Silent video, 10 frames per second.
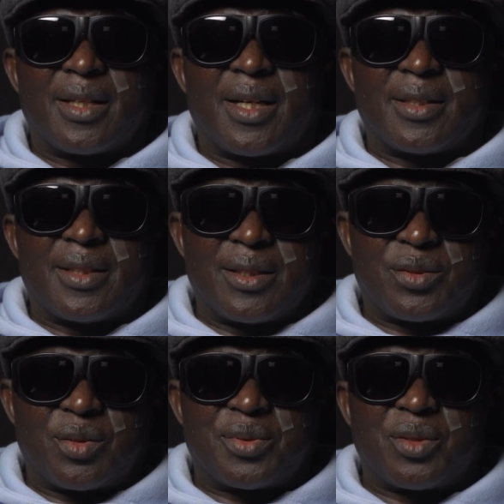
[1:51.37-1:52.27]
And then
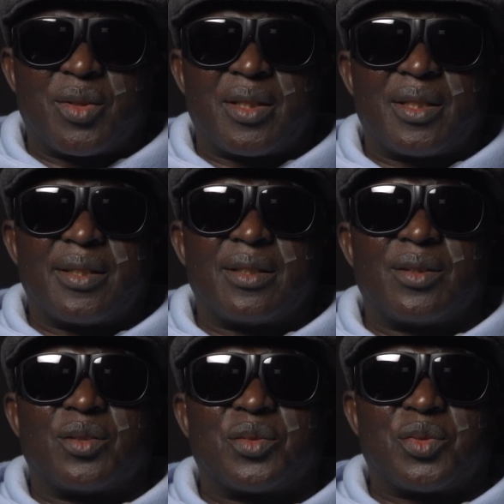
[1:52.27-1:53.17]
subsequently
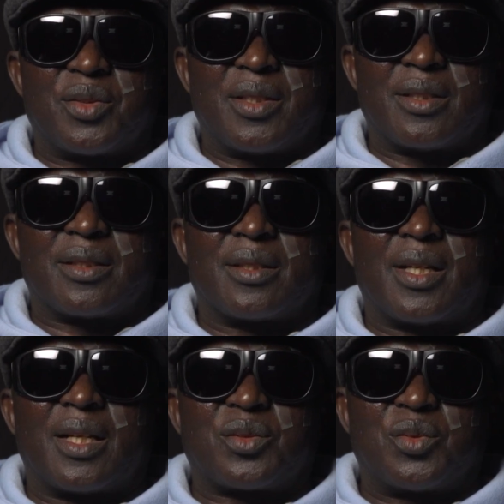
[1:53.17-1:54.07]
also a
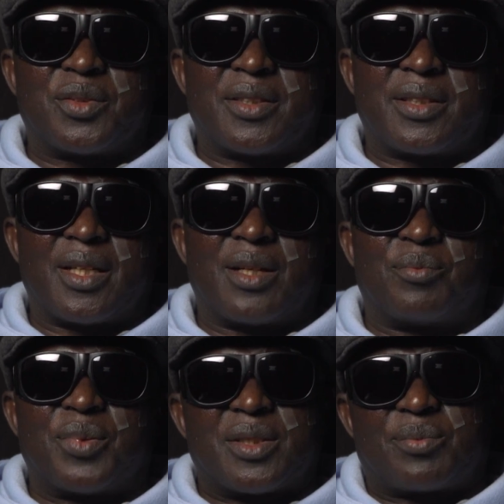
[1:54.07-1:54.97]
high school teacher
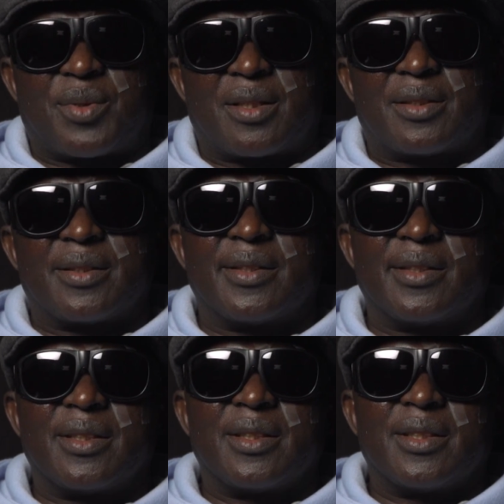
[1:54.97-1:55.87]
and principal
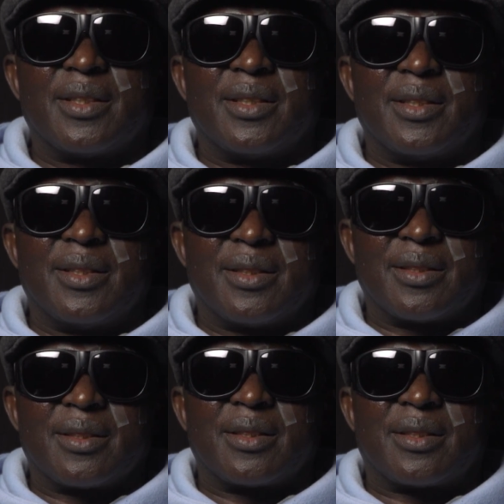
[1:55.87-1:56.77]

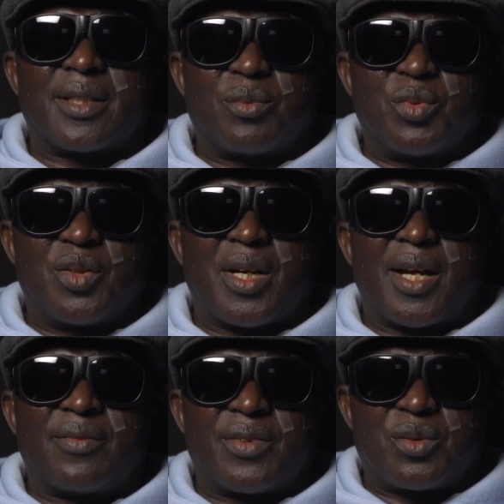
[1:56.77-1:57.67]
in Tabou,
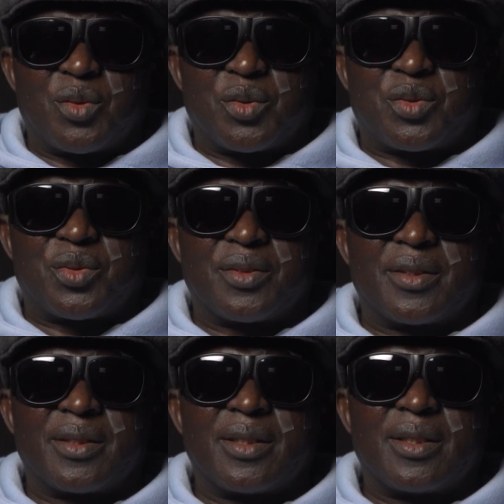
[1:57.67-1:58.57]
Ivory Coast,
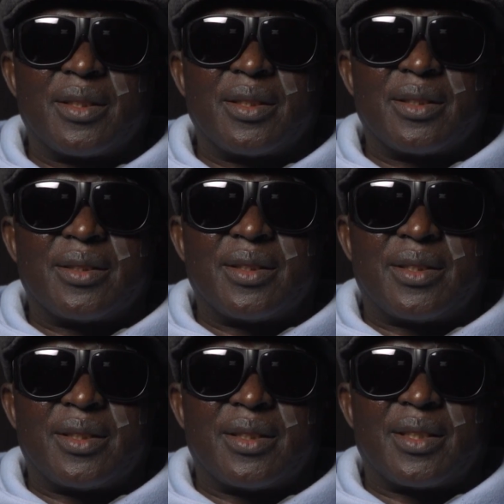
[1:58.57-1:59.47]

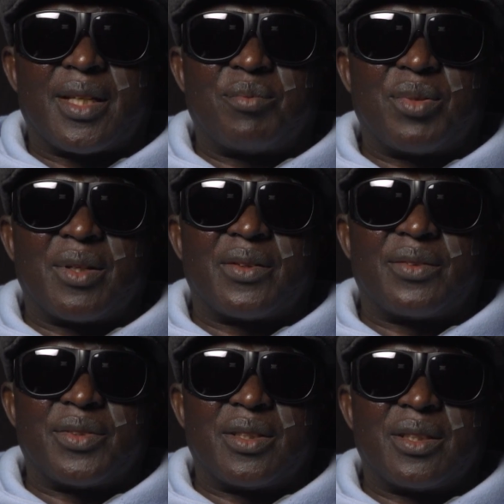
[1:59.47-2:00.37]
teaching the Liberian
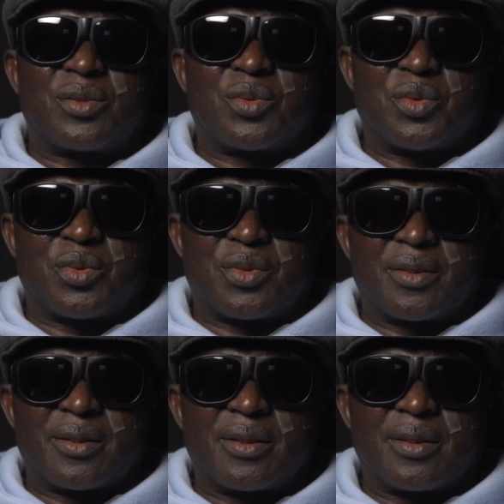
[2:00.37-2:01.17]
refugee schools.